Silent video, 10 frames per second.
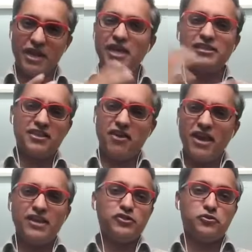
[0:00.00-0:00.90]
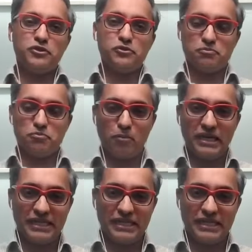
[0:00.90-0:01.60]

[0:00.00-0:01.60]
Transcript: is there any student who's probably